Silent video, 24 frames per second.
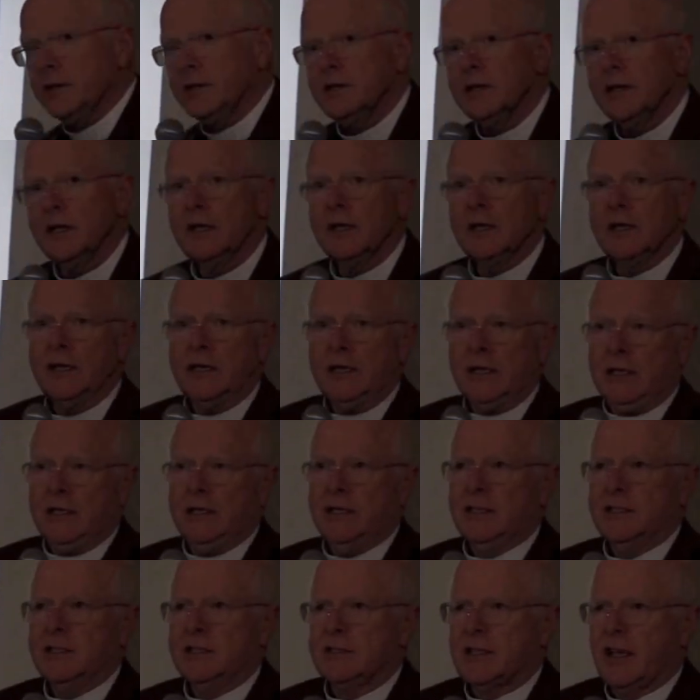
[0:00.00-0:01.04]
and
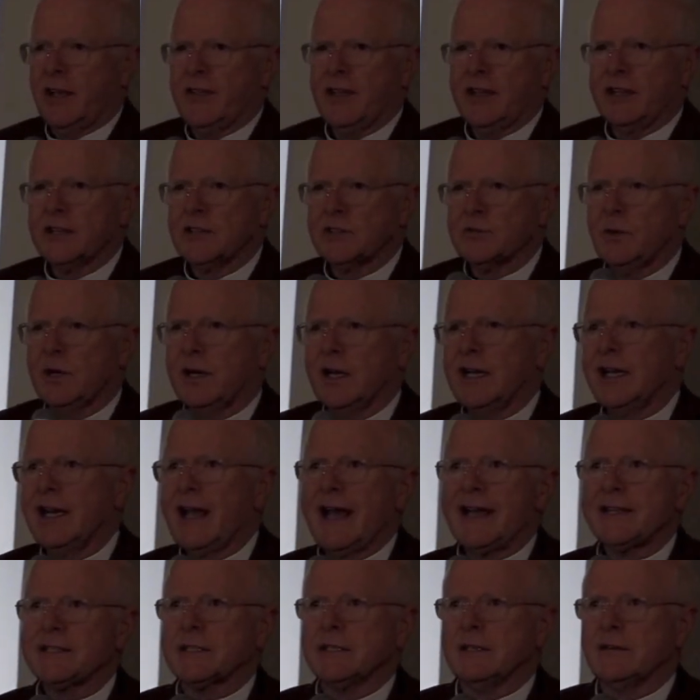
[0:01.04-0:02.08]
so I think there's one in
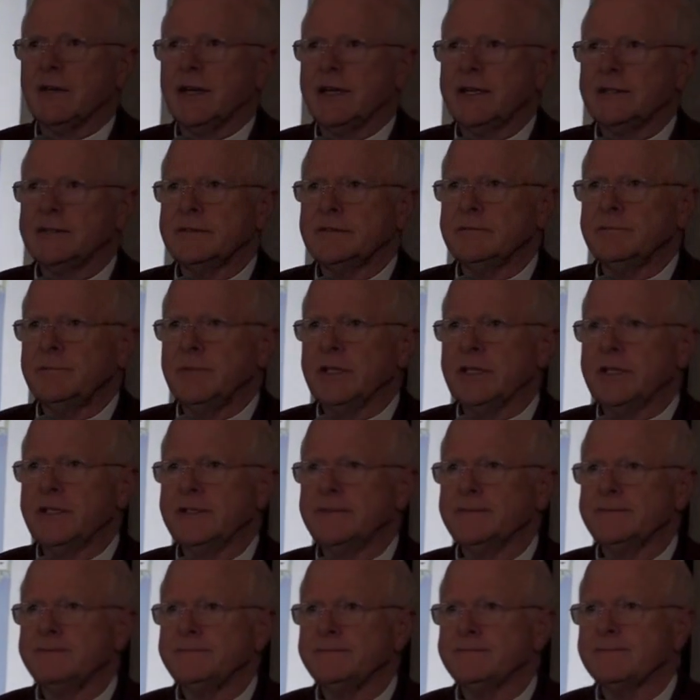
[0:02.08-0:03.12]
Alaska, right, Billy?
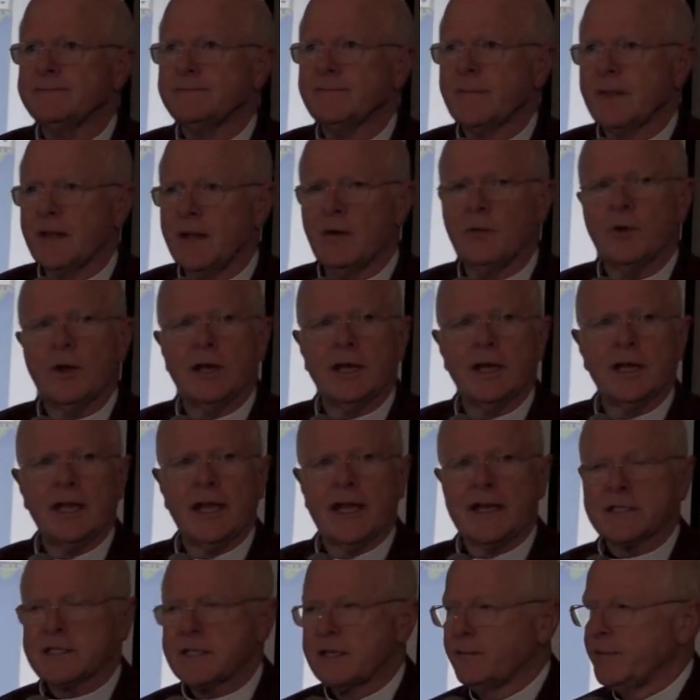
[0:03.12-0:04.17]
Yeah, one in
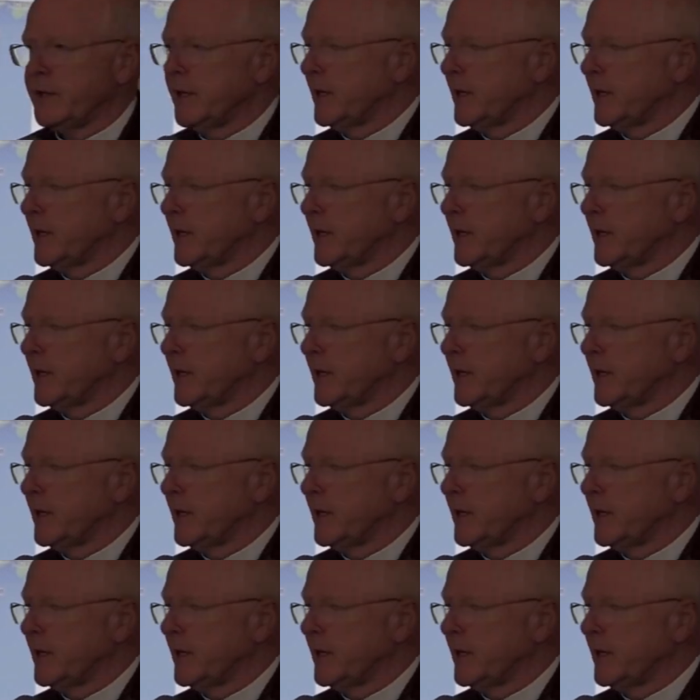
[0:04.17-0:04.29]
Alaska,